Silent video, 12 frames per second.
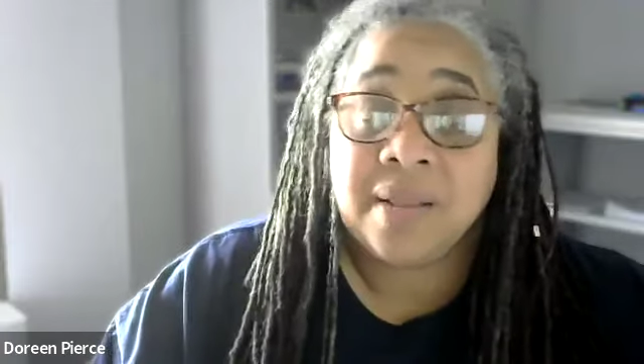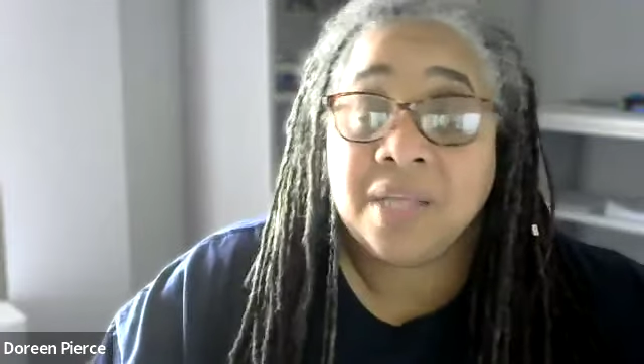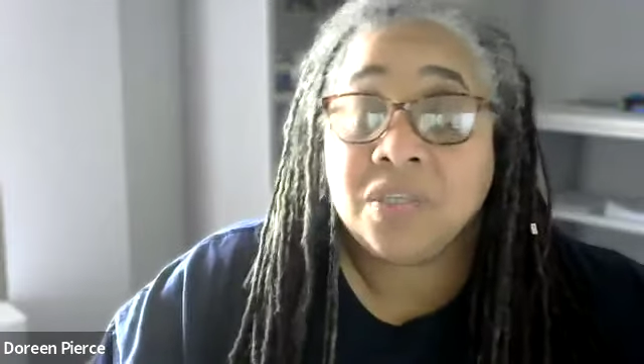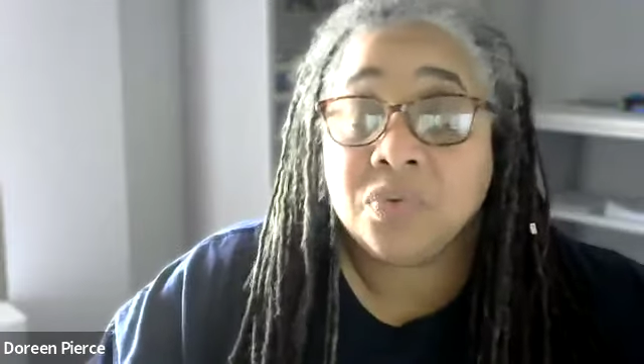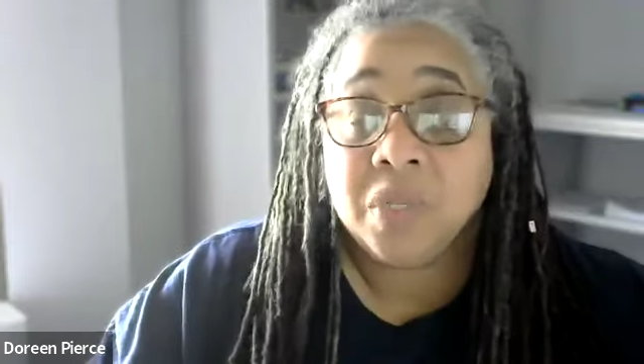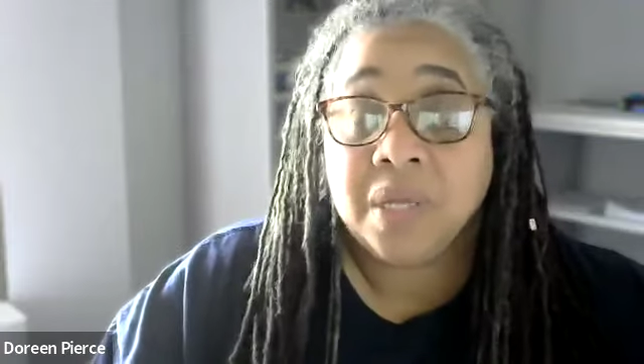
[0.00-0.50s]
And
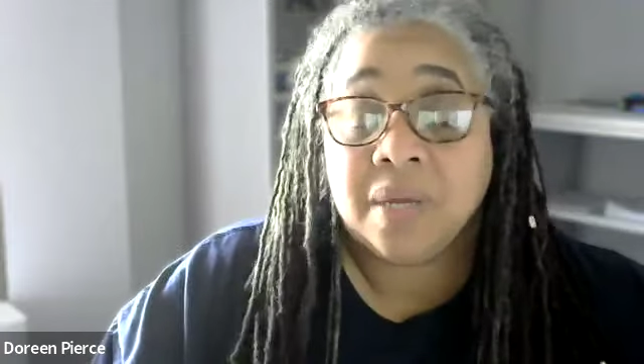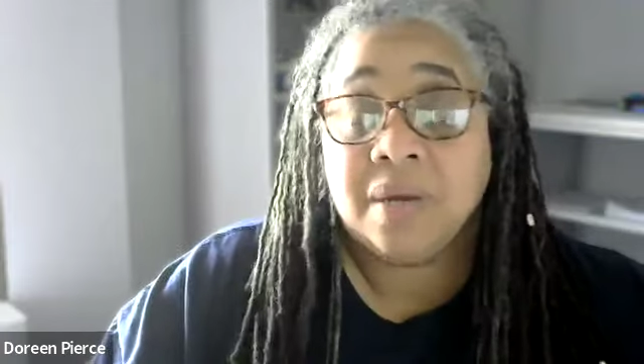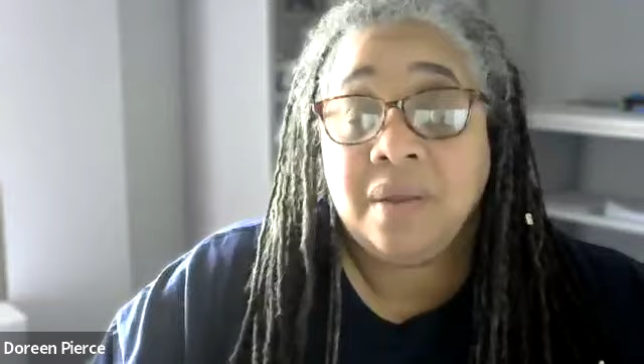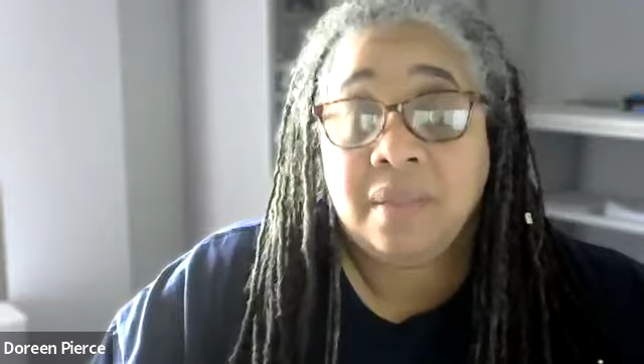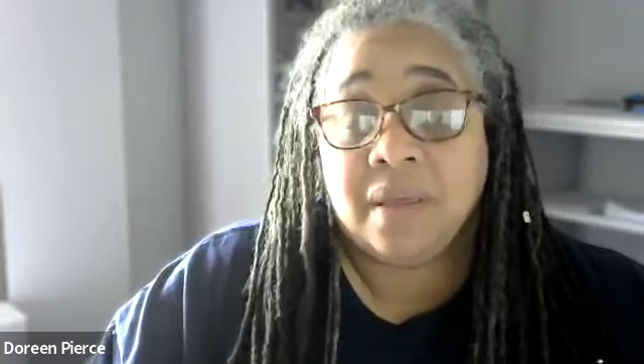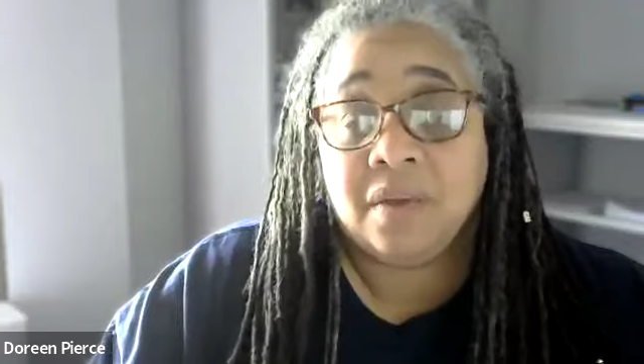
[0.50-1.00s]
that's a really
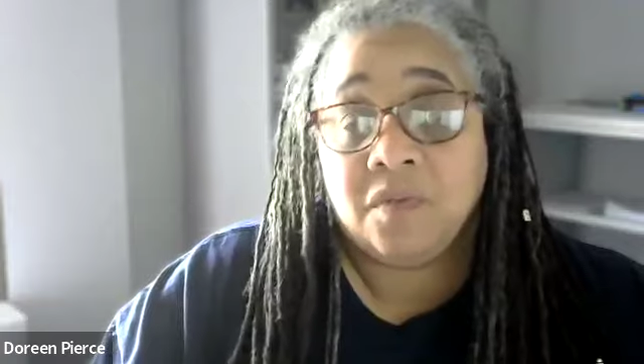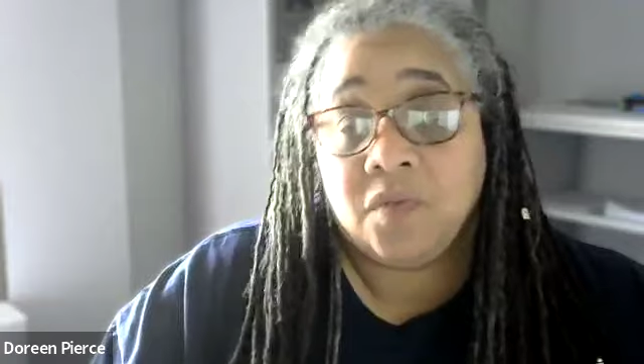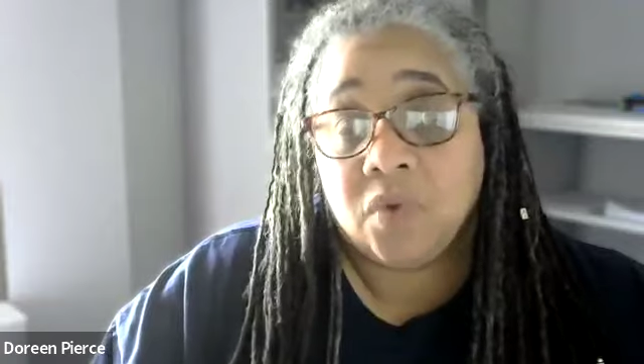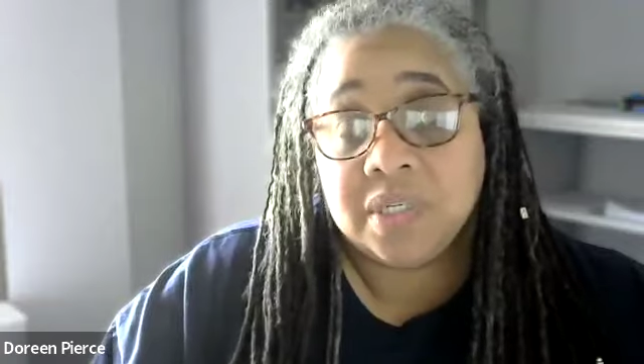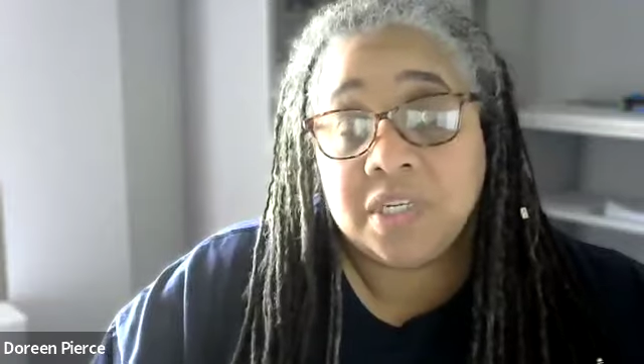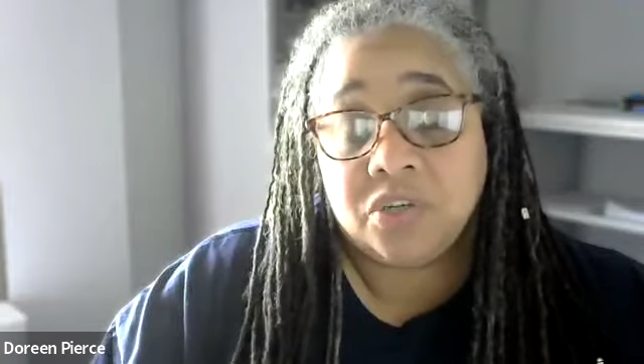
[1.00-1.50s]
good thing
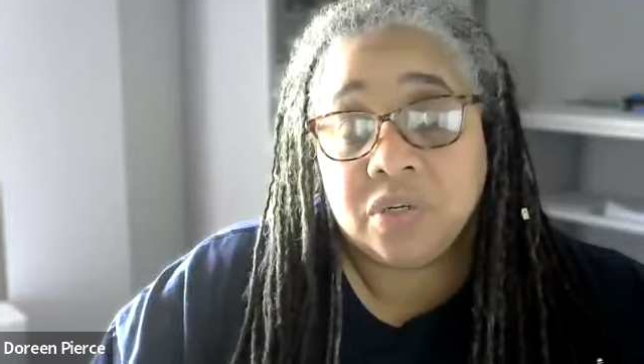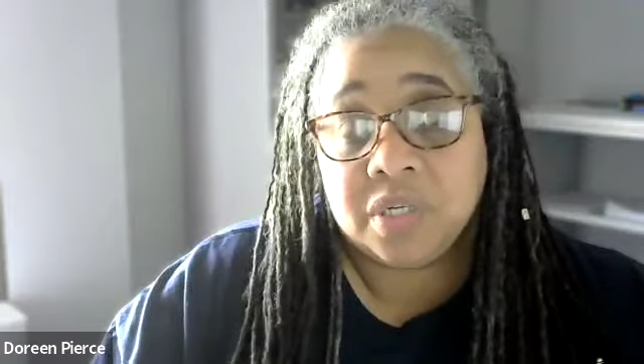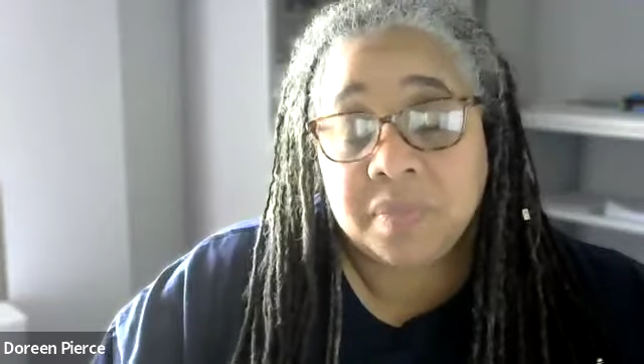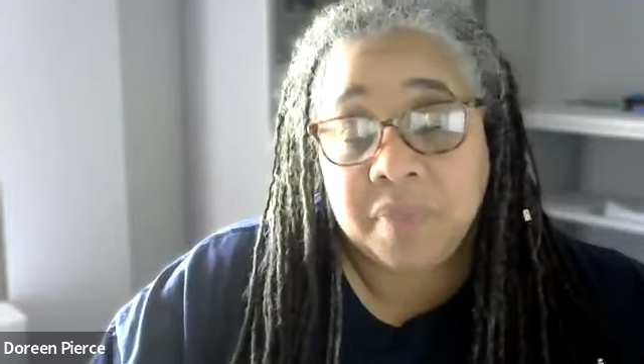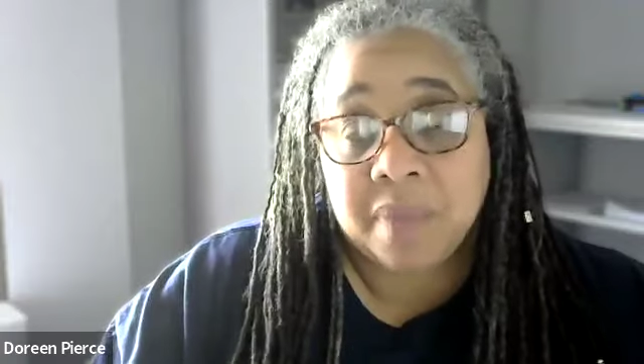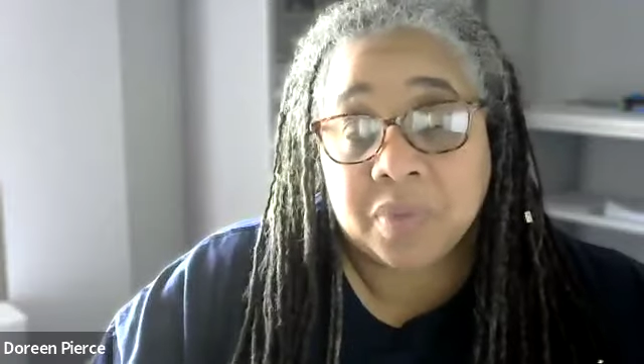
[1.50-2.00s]
for a teacher
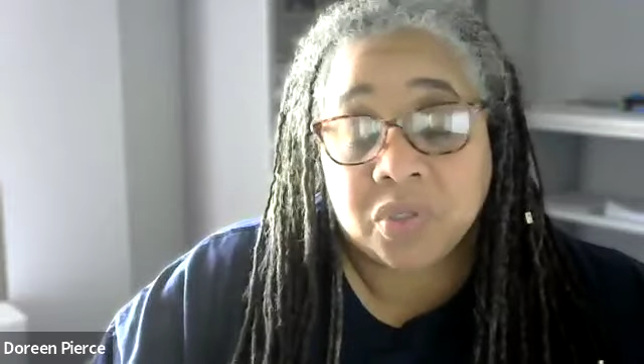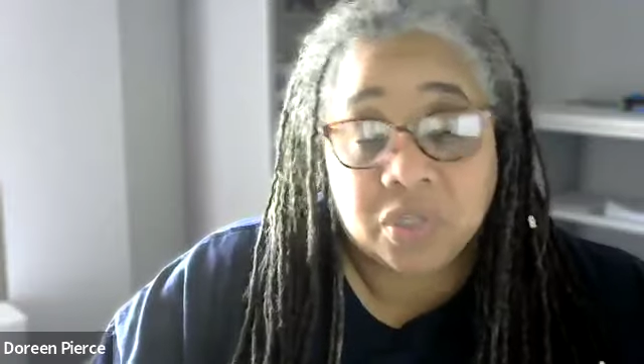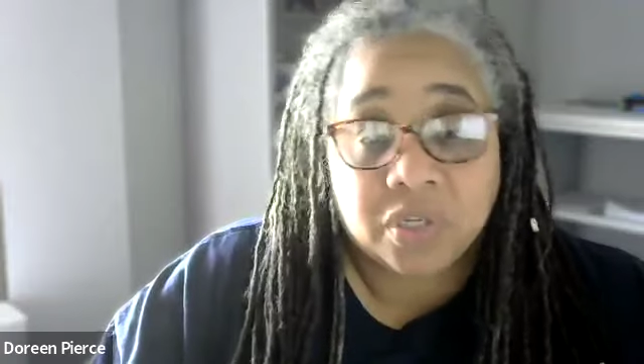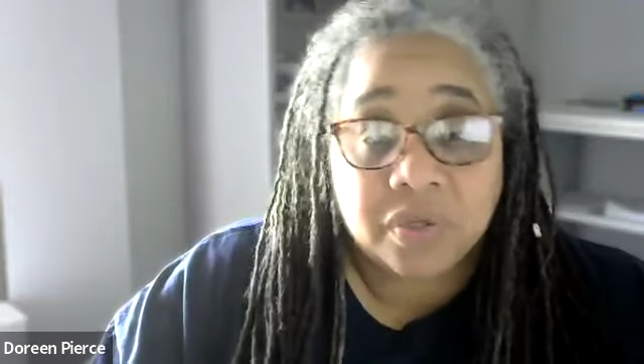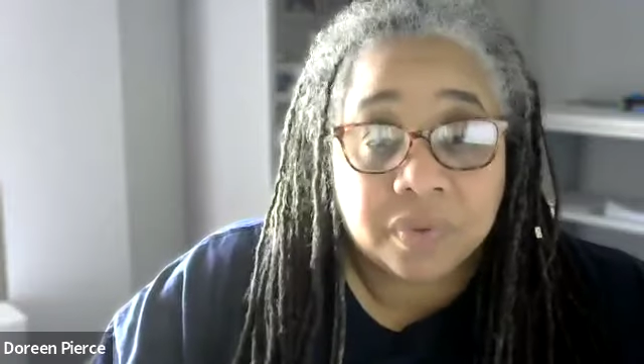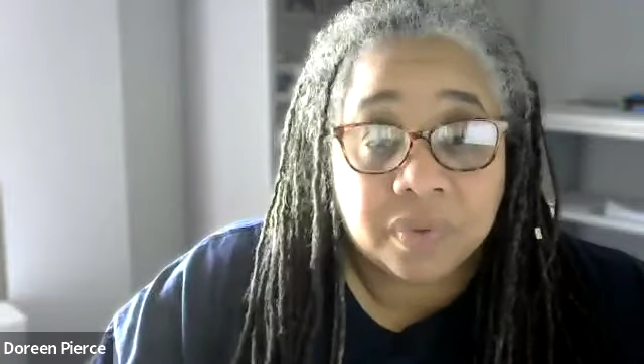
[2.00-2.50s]
to be able
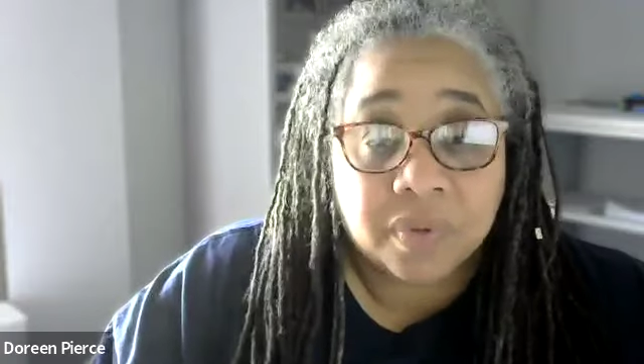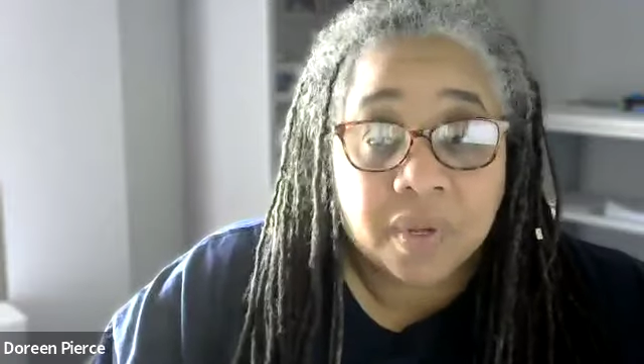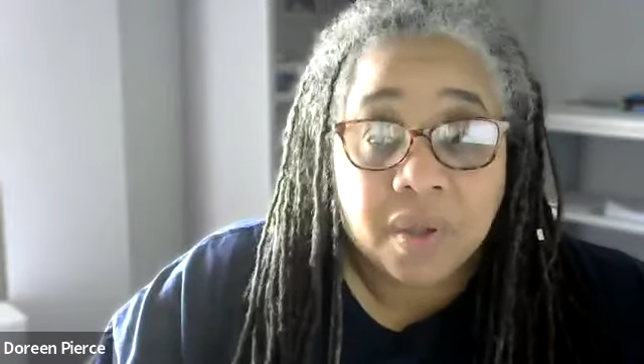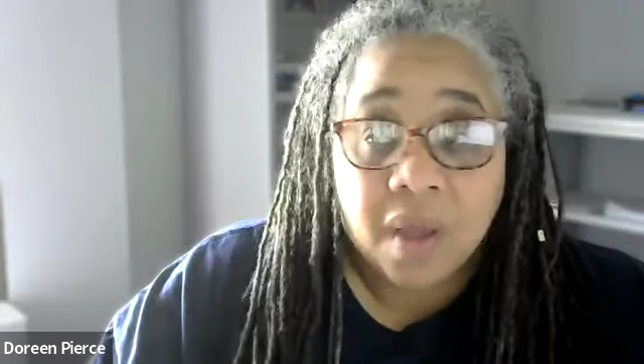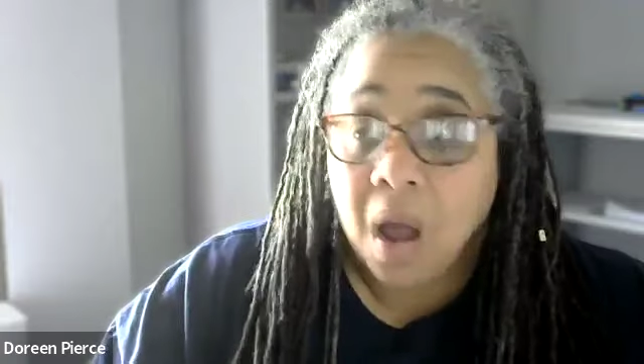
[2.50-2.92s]
to do,